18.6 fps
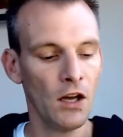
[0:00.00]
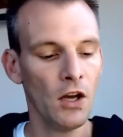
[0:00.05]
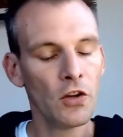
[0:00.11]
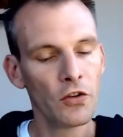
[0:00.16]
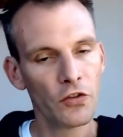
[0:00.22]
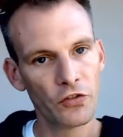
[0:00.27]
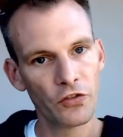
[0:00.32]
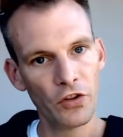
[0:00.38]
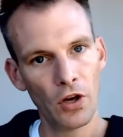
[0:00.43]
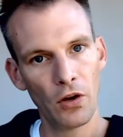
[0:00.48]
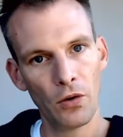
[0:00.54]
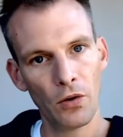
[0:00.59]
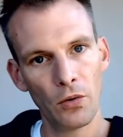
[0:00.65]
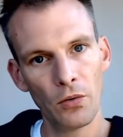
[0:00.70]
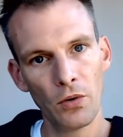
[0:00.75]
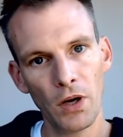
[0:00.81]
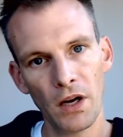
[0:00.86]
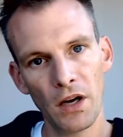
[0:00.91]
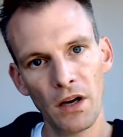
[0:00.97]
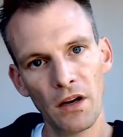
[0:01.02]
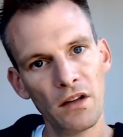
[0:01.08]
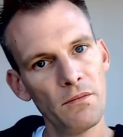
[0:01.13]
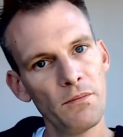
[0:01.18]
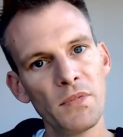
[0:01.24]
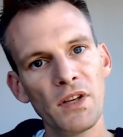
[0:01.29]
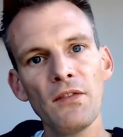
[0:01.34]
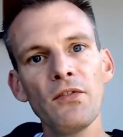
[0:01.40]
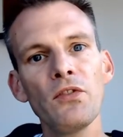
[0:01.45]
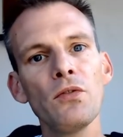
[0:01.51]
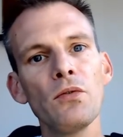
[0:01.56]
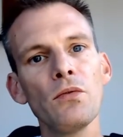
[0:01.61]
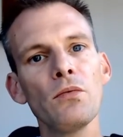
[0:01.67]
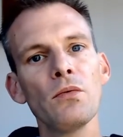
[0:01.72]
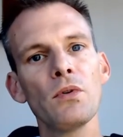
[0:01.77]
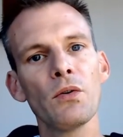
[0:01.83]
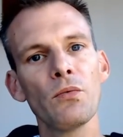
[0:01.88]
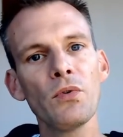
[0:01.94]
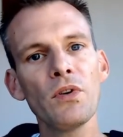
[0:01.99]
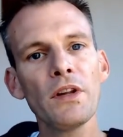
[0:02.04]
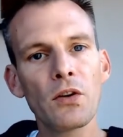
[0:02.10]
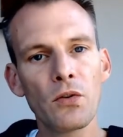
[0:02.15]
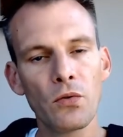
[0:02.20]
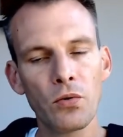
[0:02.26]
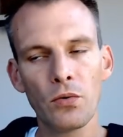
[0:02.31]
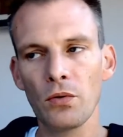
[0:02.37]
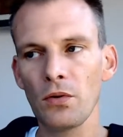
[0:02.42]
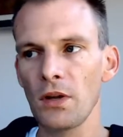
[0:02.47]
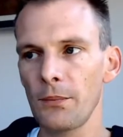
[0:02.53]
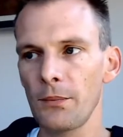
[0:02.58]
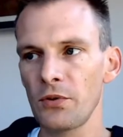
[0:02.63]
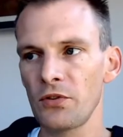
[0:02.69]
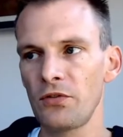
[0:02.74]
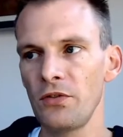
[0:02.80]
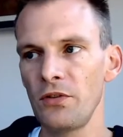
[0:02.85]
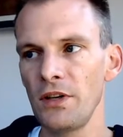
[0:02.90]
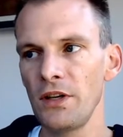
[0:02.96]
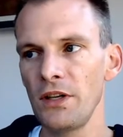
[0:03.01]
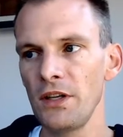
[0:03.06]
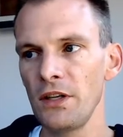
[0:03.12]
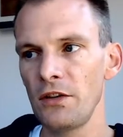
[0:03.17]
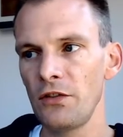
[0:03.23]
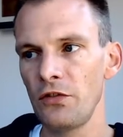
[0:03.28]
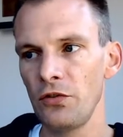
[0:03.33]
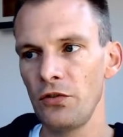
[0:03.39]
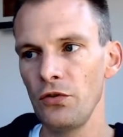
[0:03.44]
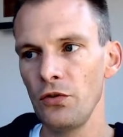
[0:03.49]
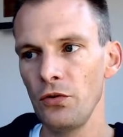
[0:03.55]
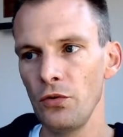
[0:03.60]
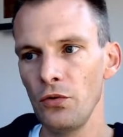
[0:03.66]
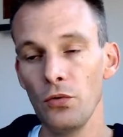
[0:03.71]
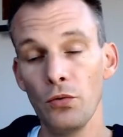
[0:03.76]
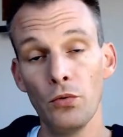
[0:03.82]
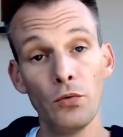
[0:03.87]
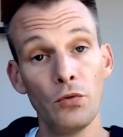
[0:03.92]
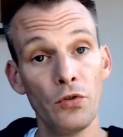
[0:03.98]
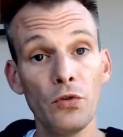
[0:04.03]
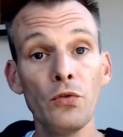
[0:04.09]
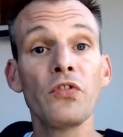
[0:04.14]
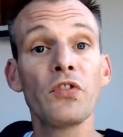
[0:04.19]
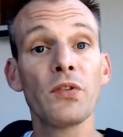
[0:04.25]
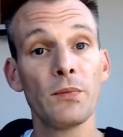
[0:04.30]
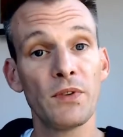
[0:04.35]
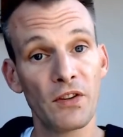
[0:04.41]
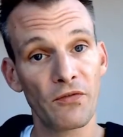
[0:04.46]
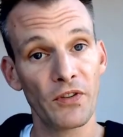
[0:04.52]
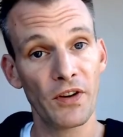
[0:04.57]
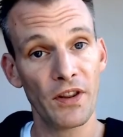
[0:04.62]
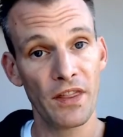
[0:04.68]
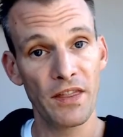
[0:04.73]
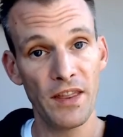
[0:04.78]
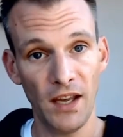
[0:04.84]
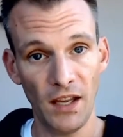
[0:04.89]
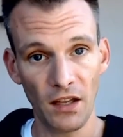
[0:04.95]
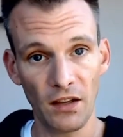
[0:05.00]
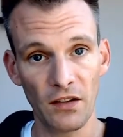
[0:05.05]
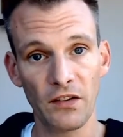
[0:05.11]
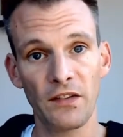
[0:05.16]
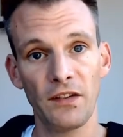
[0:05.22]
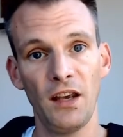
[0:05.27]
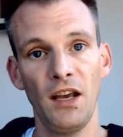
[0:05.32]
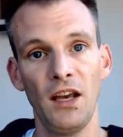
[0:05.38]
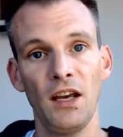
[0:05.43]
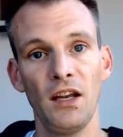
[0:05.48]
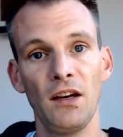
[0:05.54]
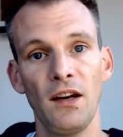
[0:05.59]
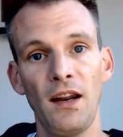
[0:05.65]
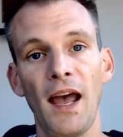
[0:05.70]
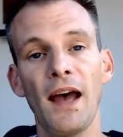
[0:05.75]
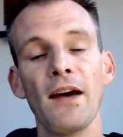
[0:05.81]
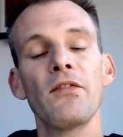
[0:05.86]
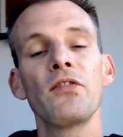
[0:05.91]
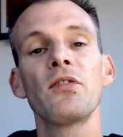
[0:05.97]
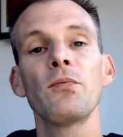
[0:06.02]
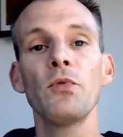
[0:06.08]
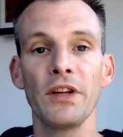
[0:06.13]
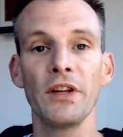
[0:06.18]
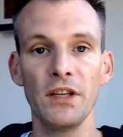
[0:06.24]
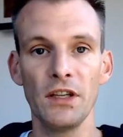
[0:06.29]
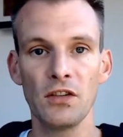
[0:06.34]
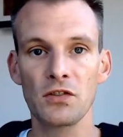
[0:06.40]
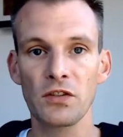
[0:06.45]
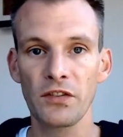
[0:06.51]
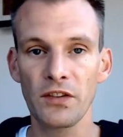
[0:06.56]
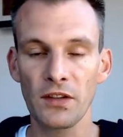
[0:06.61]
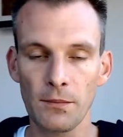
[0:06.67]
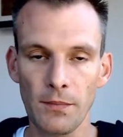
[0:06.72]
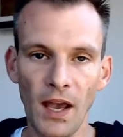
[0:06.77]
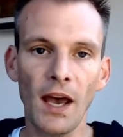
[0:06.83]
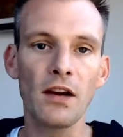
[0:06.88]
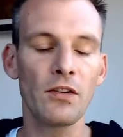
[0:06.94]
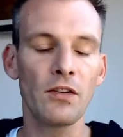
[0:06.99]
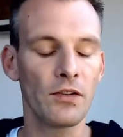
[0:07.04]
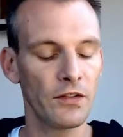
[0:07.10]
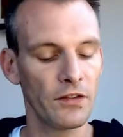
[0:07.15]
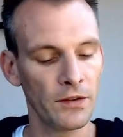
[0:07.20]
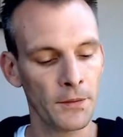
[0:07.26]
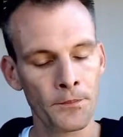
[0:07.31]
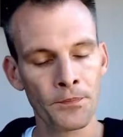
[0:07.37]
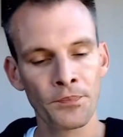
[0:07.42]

So uh, it gives you a really cool opportunity to do some different things and have some really interesting battles.